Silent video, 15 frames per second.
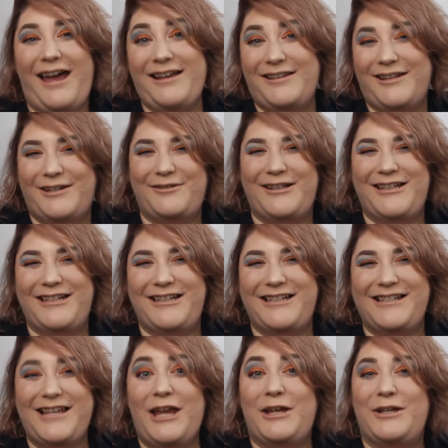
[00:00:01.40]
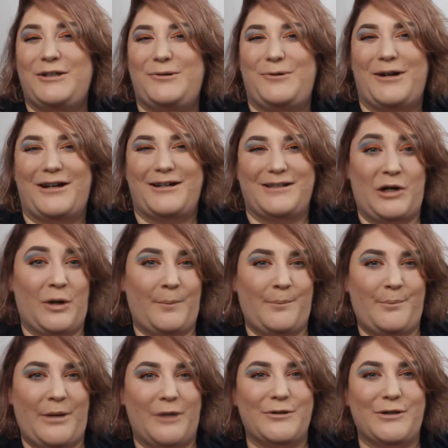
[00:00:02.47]
Hi lovelies! You guys are
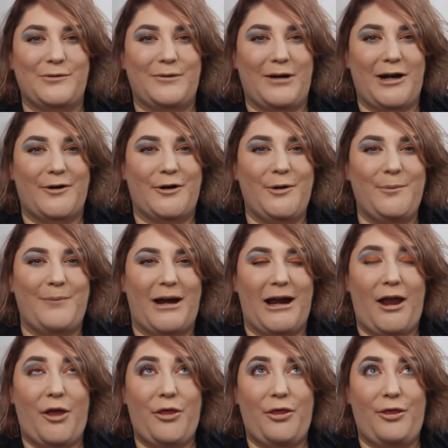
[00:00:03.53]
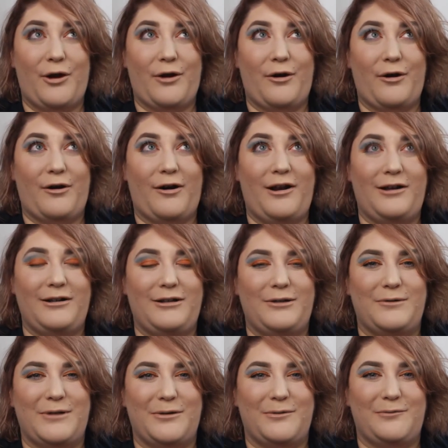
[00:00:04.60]
about to encounter my third
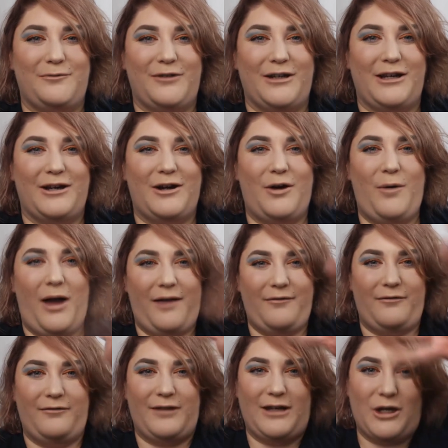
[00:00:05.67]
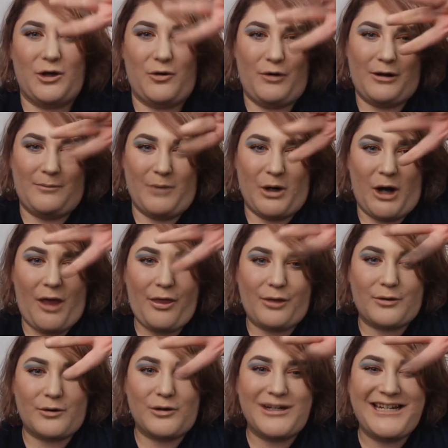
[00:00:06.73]
YouTube video number
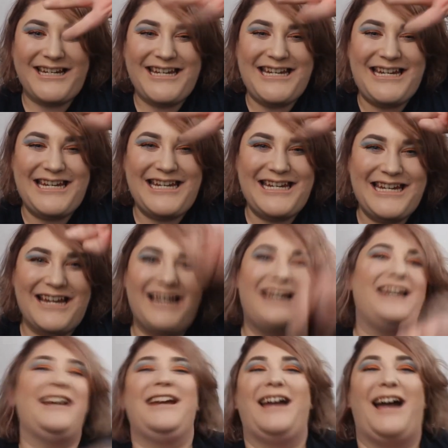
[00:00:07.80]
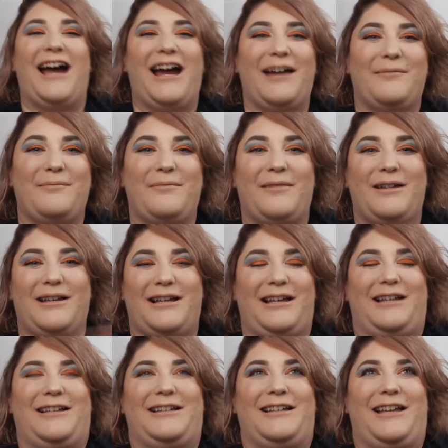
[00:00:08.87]
3. I'm
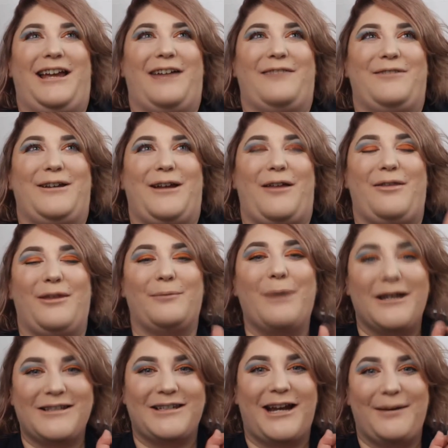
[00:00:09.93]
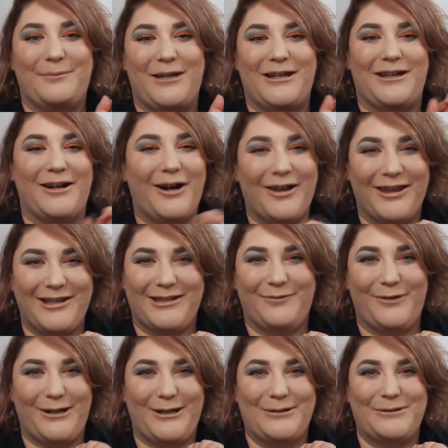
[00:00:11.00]
having the best time making all these
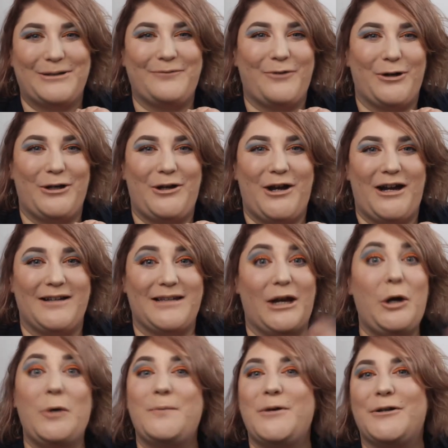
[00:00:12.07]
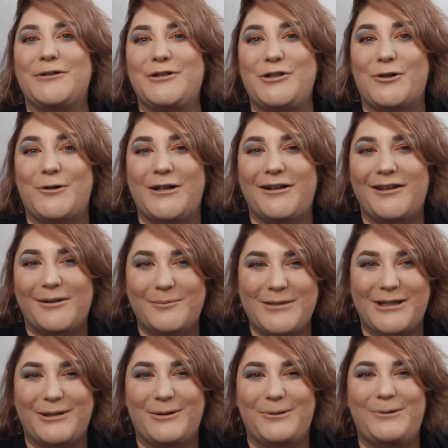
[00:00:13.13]
videos for you guys. I hope you're enjoying them
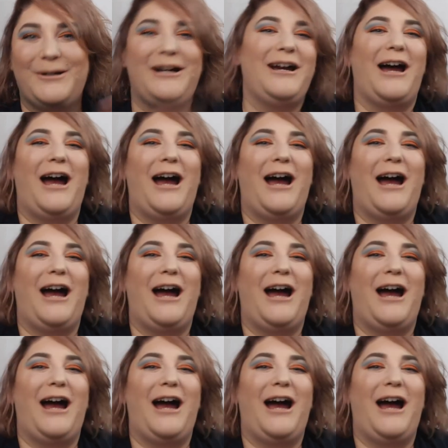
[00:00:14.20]
too.